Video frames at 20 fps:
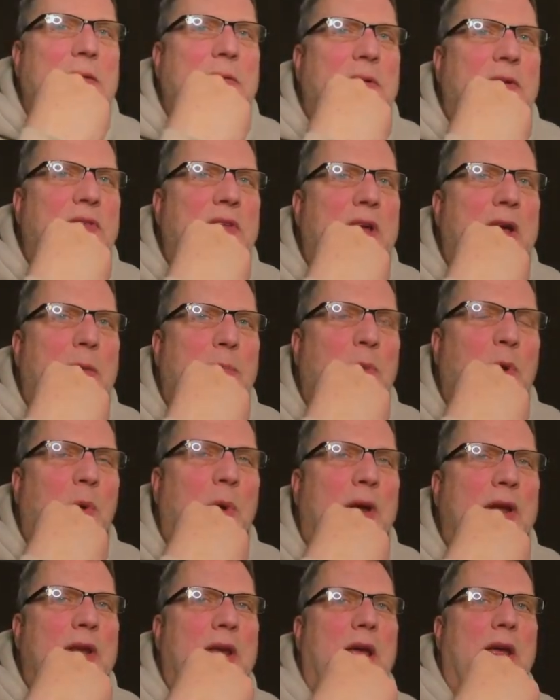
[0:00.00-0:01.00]
in the upper
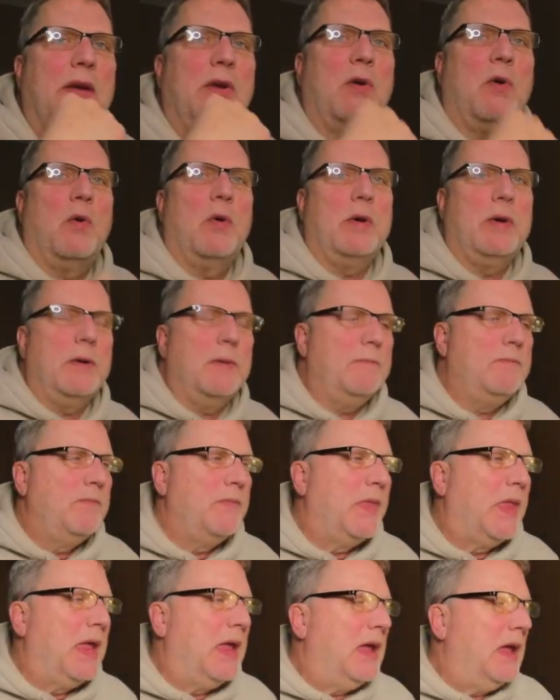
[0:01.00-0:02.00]
right-hand corner,
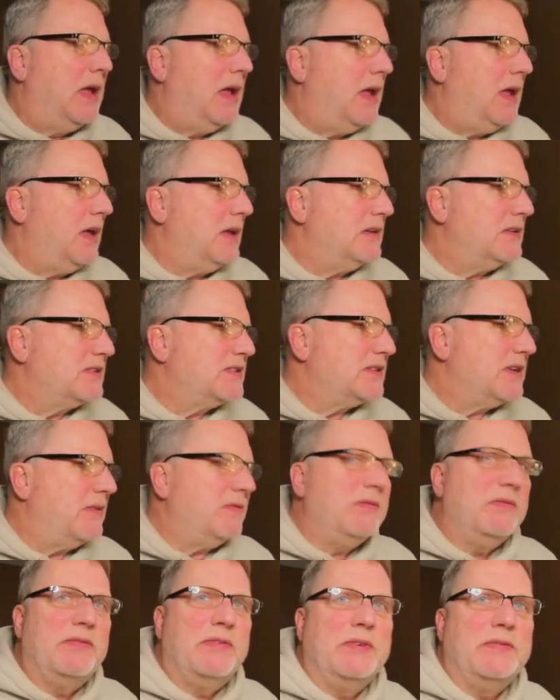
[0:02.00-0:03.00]
and it's
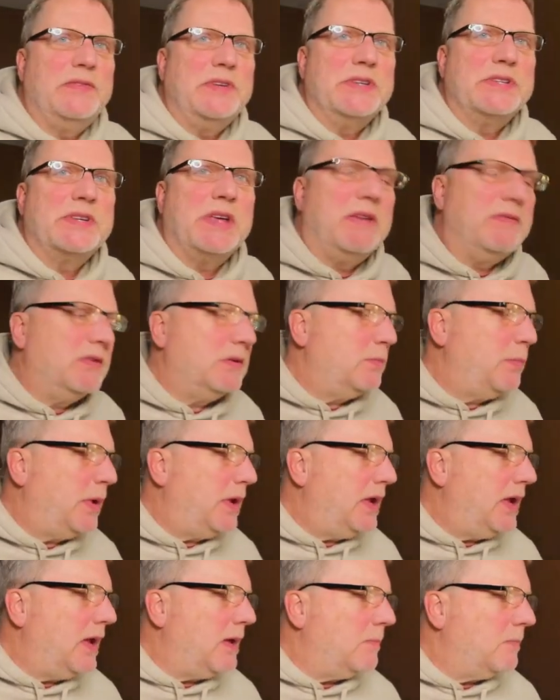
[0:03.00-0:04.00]
7:57
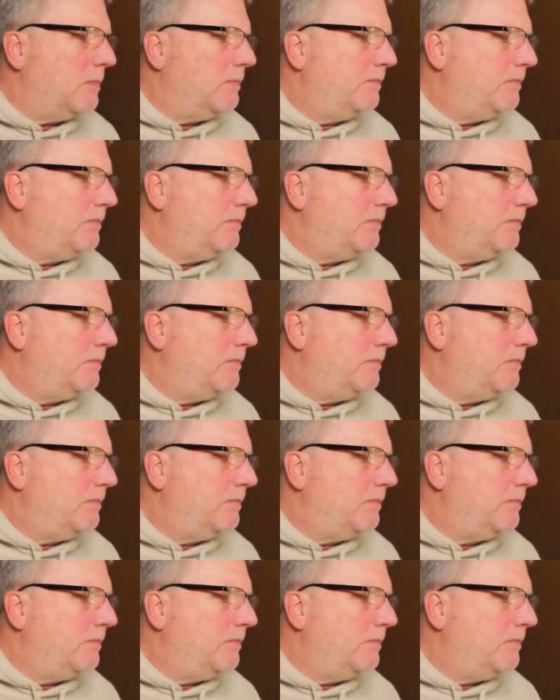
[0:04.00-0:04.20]
p.m.